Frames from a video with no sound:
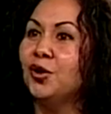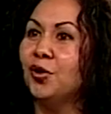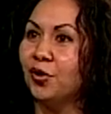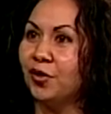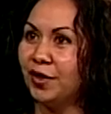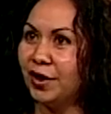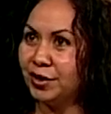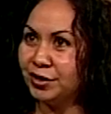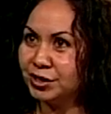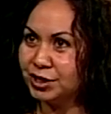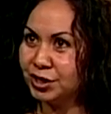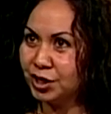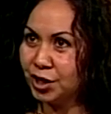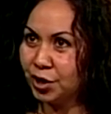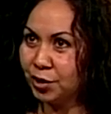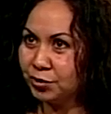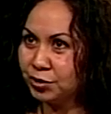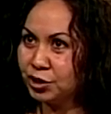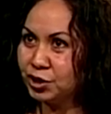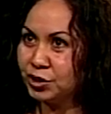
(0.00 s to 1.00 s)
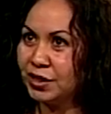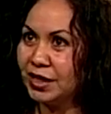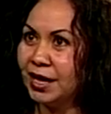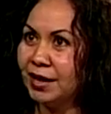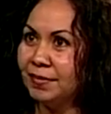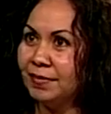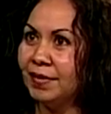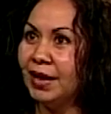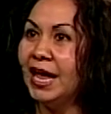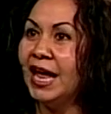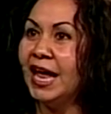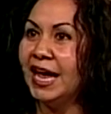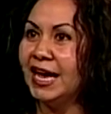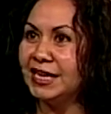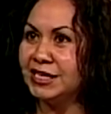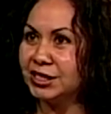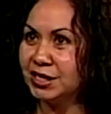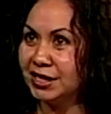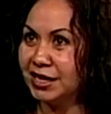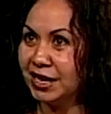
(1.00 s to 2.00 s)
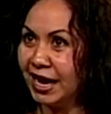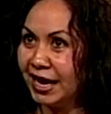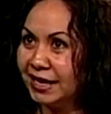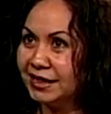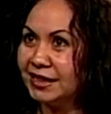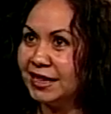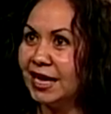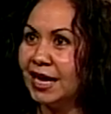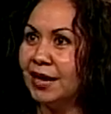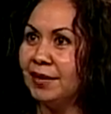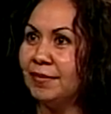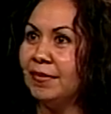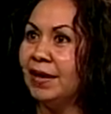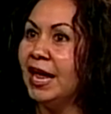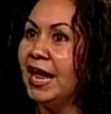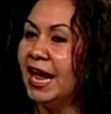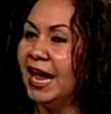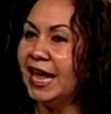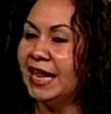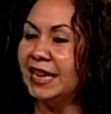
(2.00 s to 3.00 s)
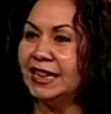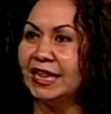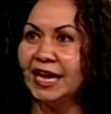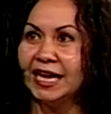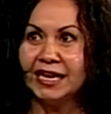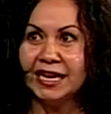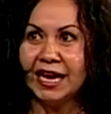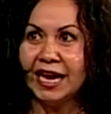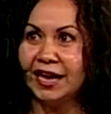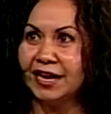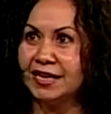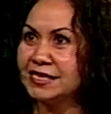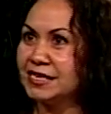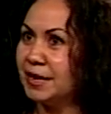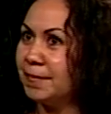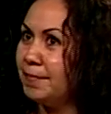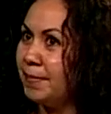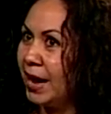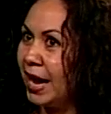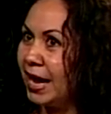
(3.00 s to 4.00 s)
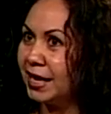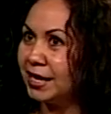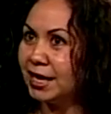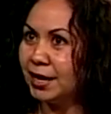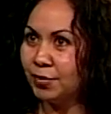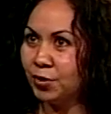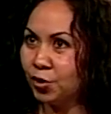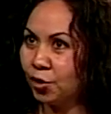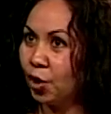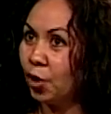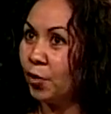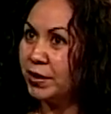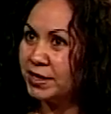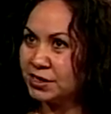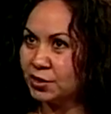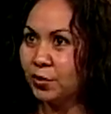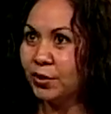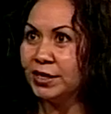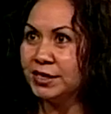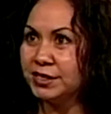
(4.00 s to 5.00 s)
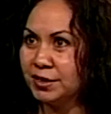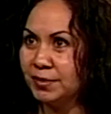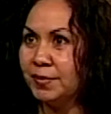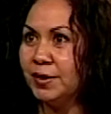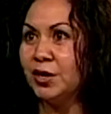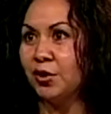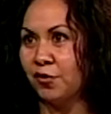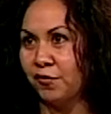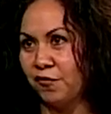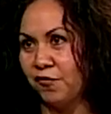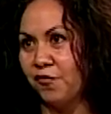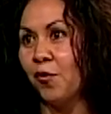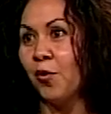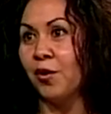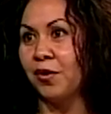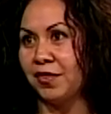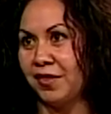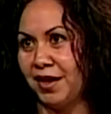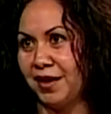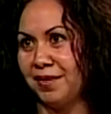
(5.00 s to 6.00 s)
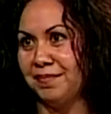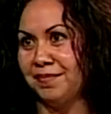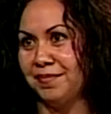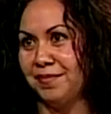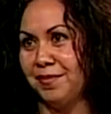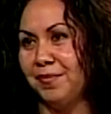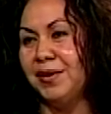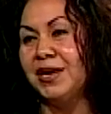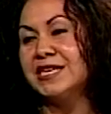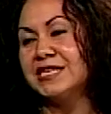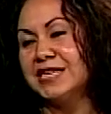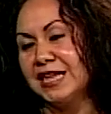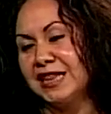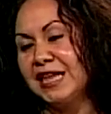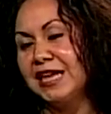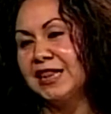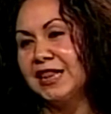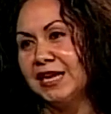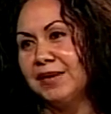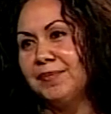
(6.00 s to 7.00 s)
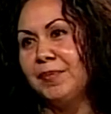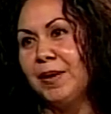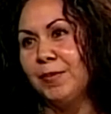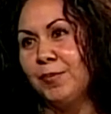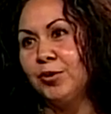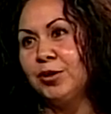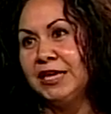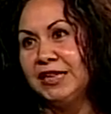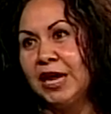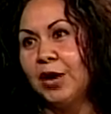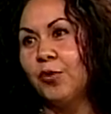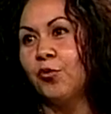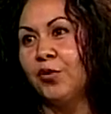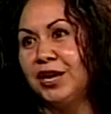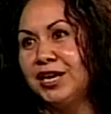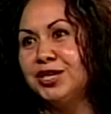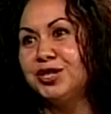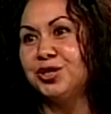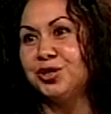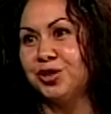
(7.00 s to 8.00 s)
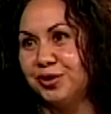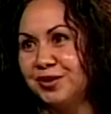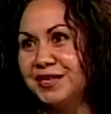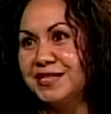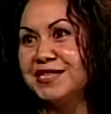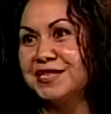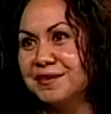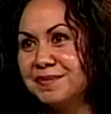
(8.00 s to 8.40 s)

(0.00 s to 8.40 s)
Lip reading: You're there to coach them and to guide them, and that as a backup, you're always going to be there for them, because I think that people need that reassurance.